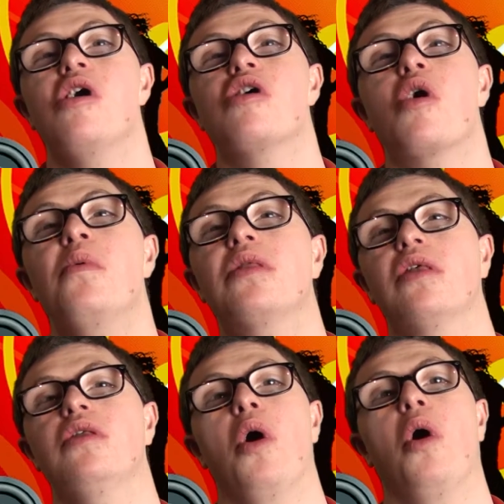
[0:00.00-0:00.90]
Comment
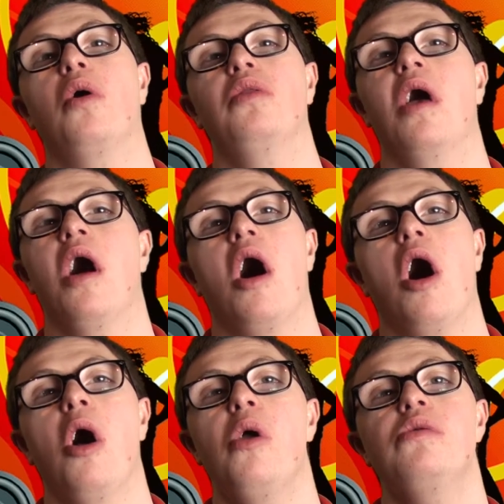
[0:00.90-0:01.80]
in on
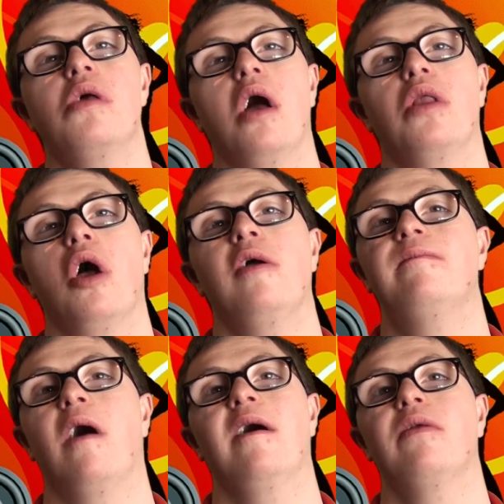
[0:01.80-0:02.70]

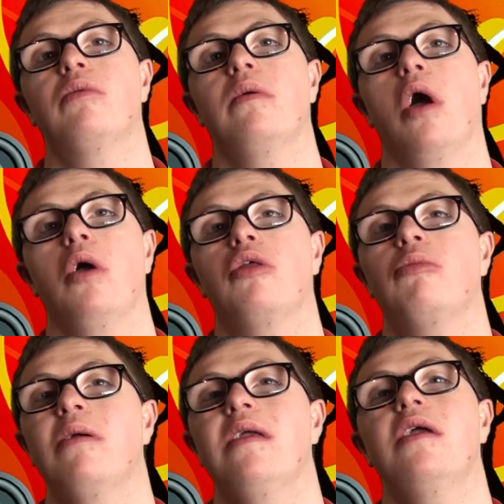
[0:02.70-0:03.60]
0905
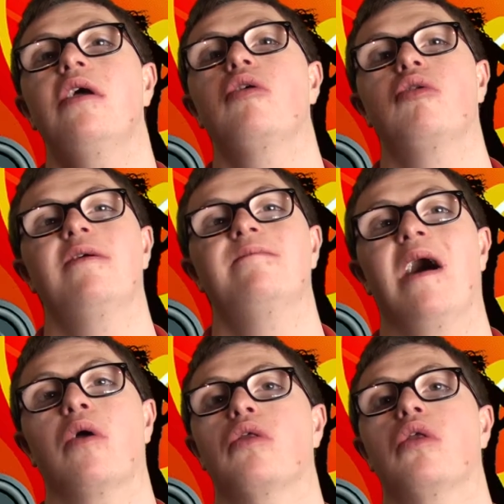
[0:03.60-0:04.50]
303
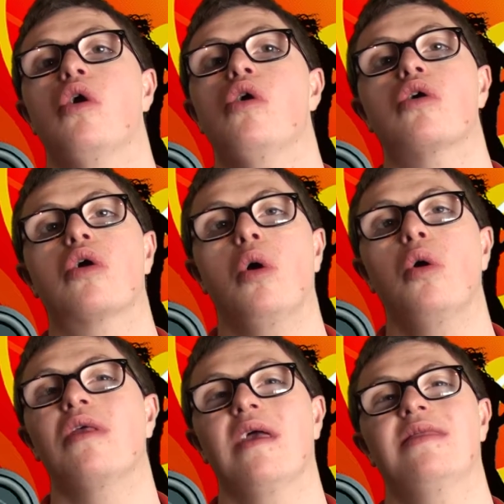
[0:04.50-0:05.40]
3000.
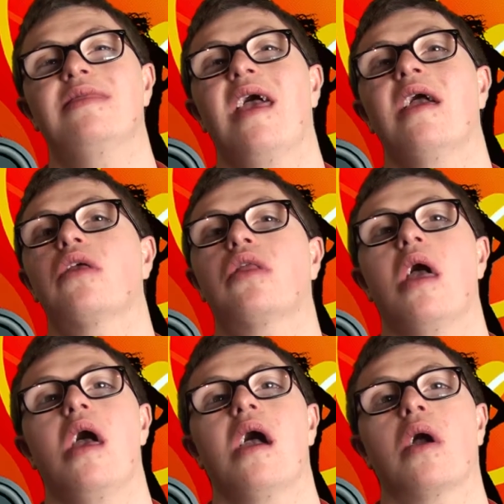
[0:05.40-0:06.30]
Calls and text
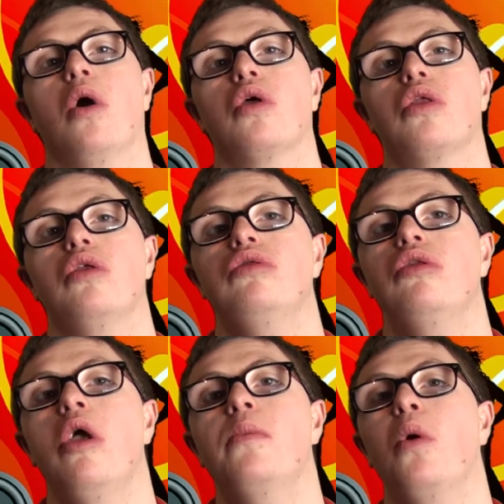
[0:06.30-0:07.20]
cost
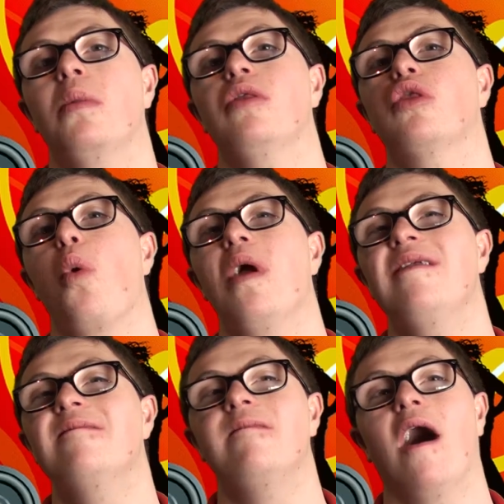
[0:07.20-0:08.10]
no more than
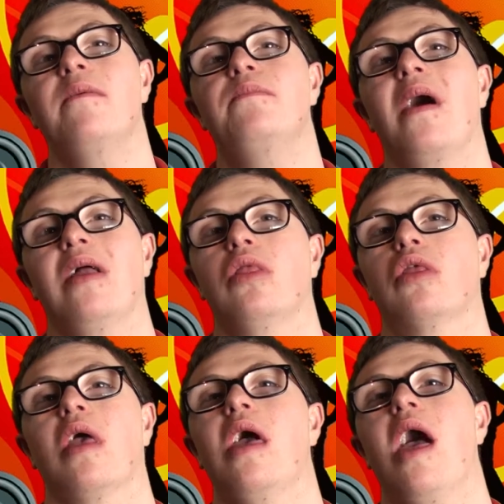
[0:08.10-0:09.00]
25 pence.
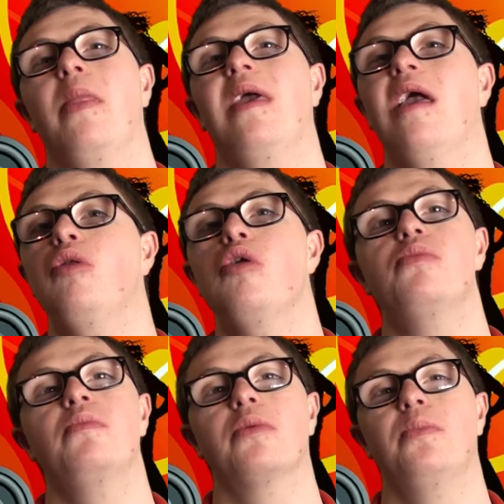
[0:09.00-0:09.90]
The entrance
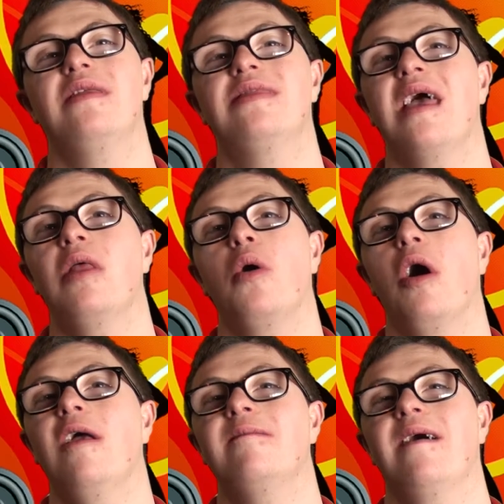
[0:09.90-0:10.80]
must be 10 or
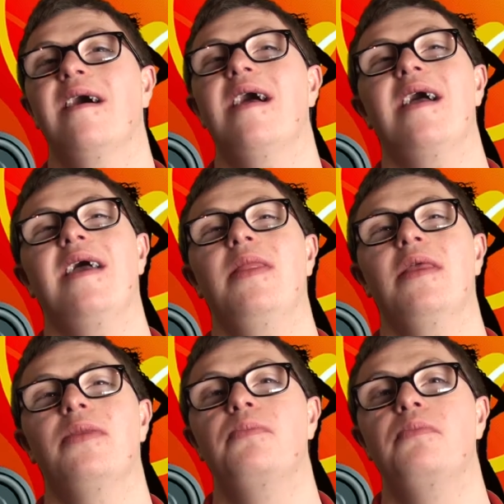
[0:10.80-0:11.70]
over in
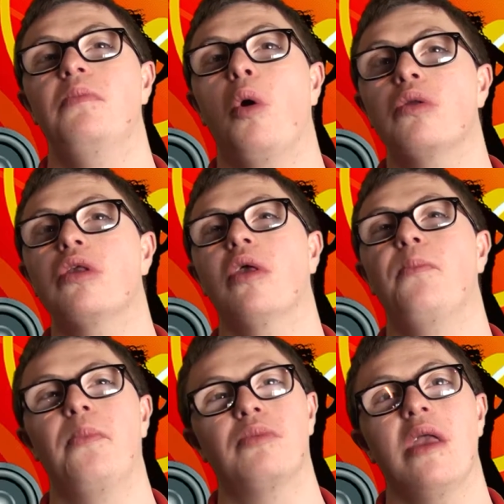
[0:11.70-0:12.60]
order to
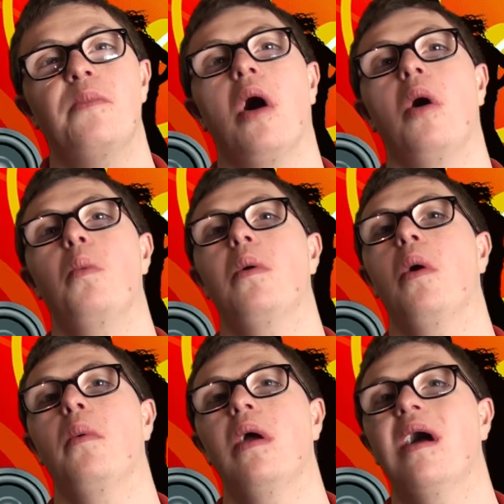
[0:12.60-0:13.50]
tip up, we
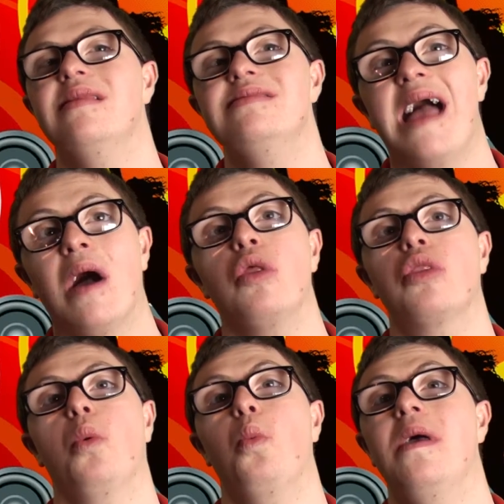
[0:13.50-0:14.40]
will announce
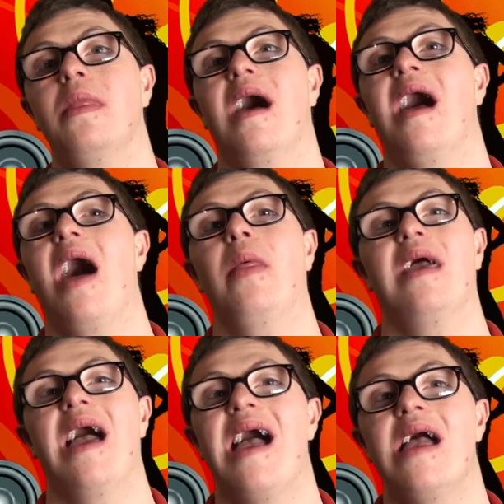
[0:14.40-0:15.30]
the winner at the
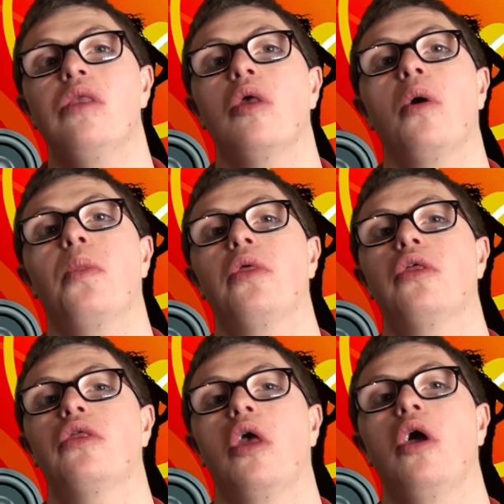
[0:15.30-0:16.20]
end of the
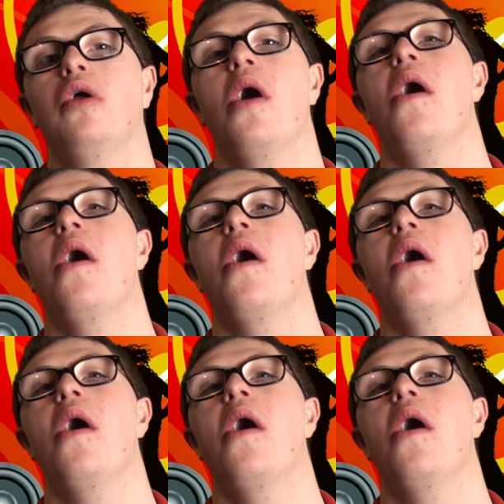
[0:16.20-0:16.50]
show.